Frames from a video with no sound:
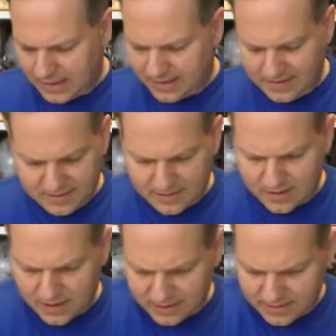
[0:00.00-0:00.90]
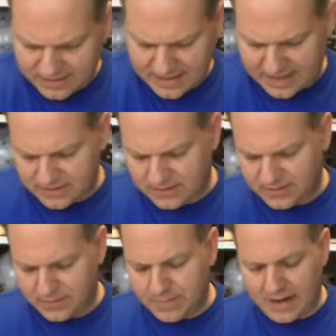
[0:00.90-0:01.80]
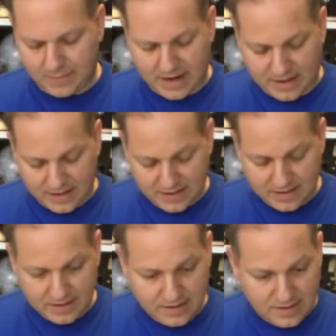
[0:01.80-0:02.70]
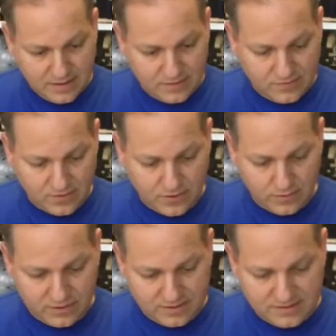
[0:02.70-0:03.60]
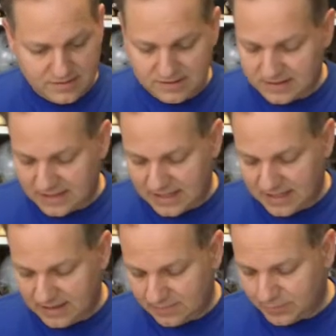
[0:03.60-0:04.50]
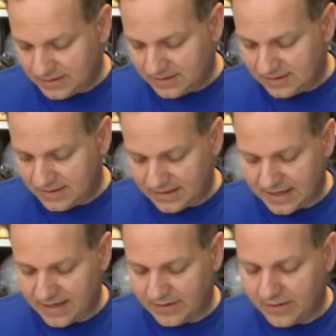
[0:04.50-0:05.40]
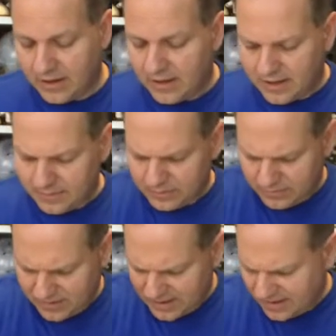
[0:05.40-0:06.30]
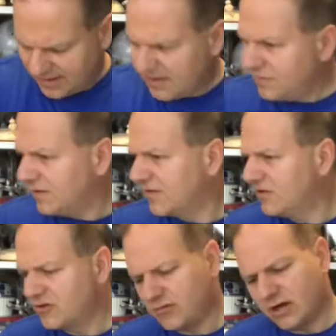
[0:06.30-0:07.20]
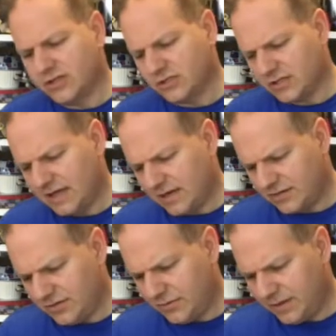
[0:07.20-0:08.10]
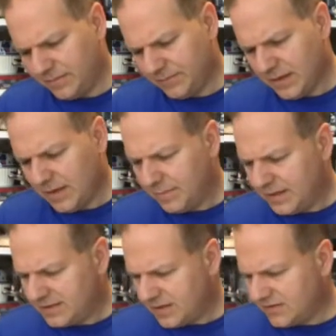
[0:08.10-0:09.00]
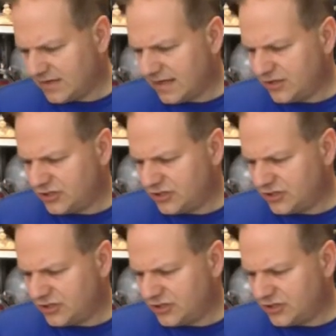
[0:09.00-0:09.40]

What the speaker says: I think the gun attaches to the backpack. So let's see. Let's put this thing together. I don't think it gives us instructions on how to do it, but it does kind of